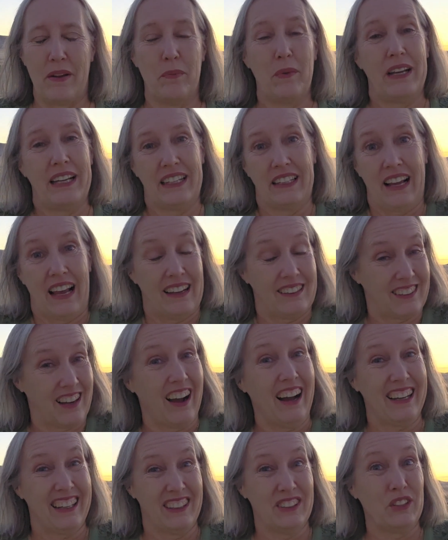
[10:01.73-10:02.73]
We
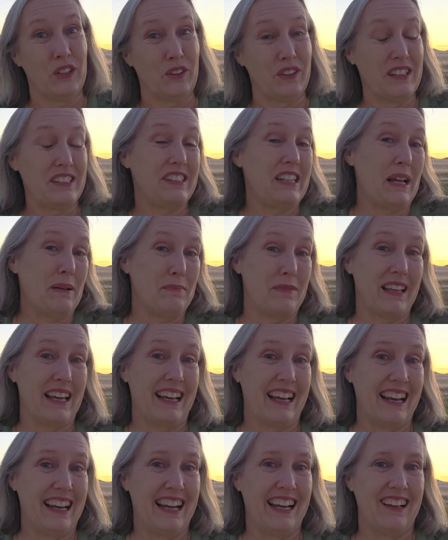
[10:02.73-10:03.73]
kind of do the same
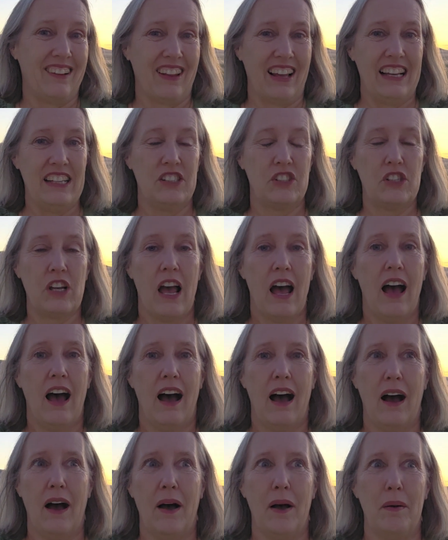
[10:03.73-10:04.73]
thing in English.
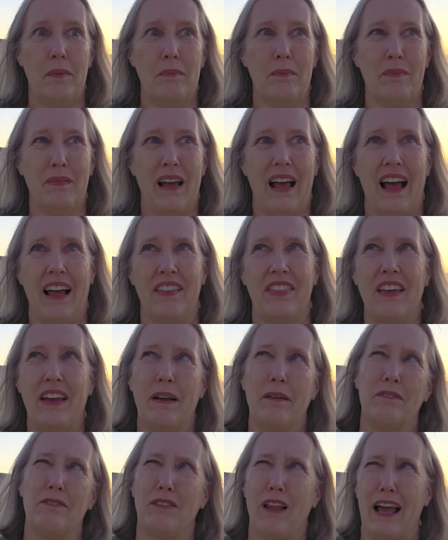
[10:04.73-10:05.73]
I think
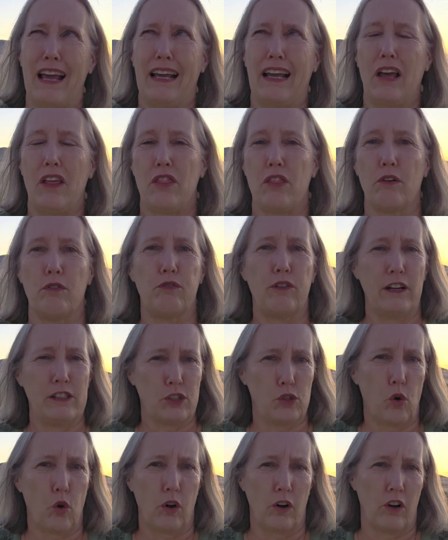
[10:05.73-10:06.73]
of like the
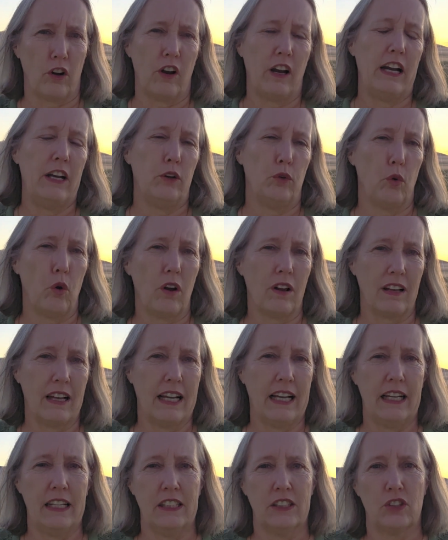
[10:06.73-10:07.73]
French Quarter in New
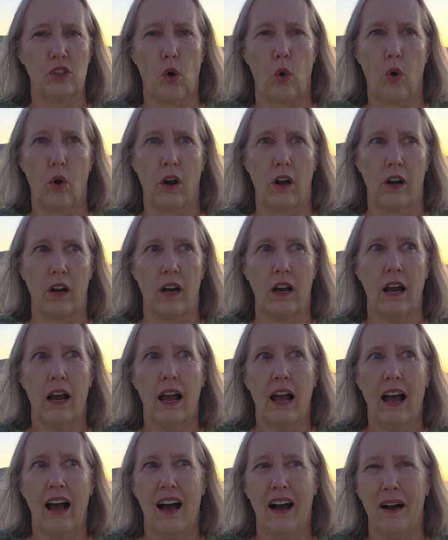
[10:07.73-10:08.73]
Orleans, or
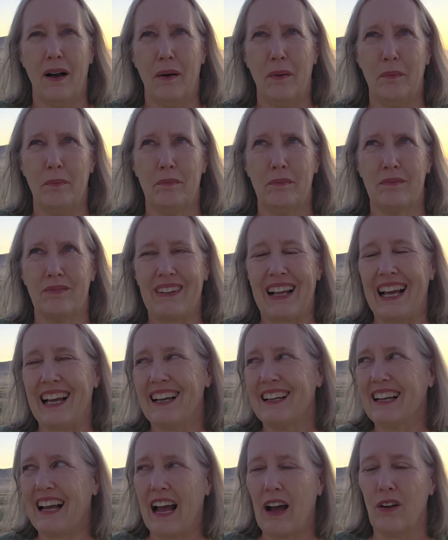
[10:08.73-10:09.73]

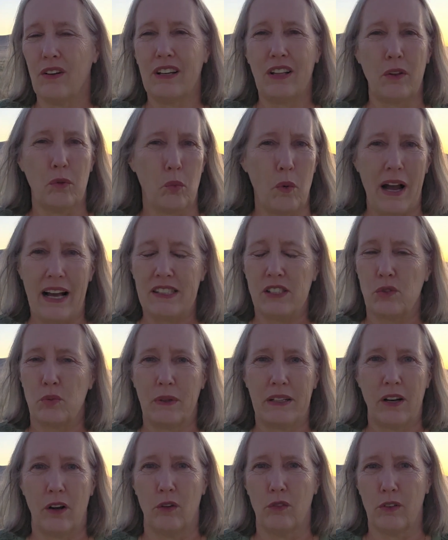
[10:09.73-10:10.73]
out in the West, we
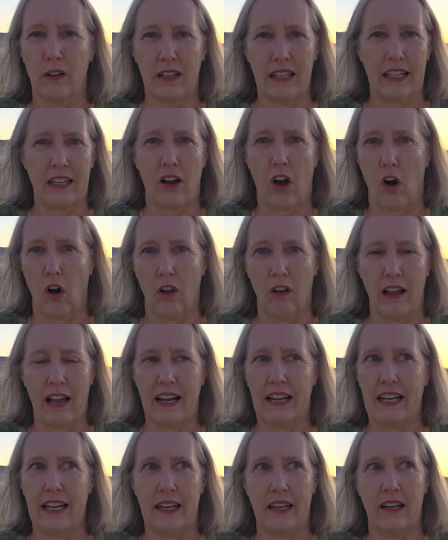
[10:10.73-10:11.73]
don't really call
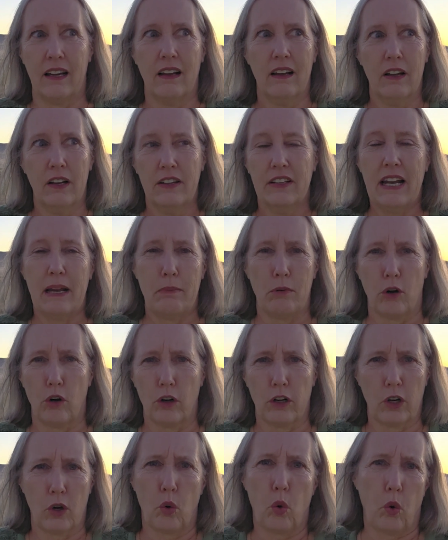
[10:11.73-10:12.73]
any
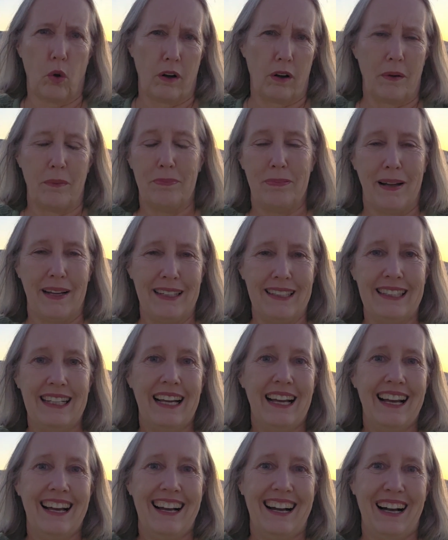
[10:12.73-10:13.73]
neighborhood a quarter, but
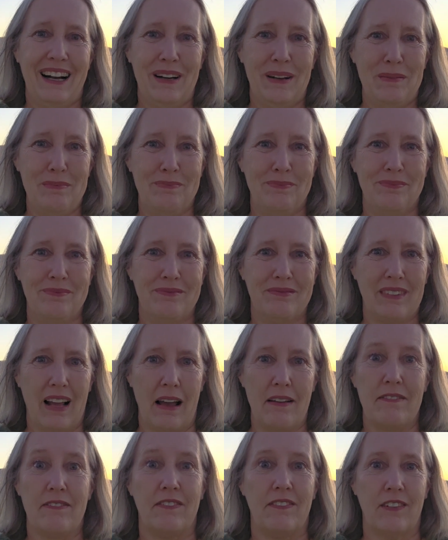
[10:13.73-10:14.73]

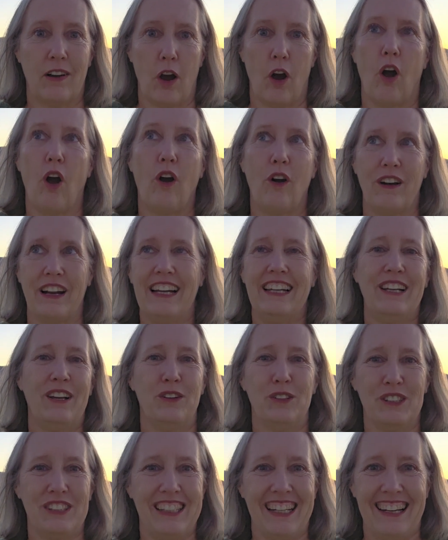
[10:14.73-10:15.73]
I've heard it
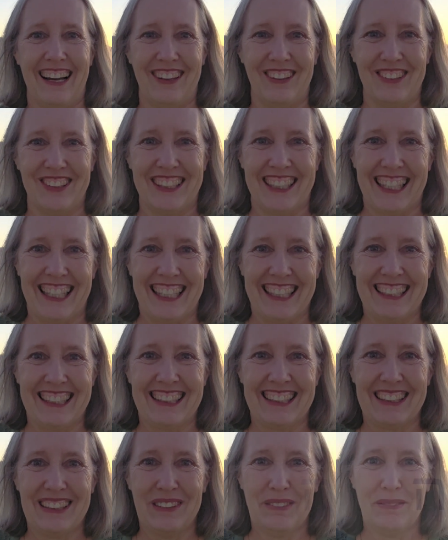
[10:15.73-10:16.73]
used in other cities.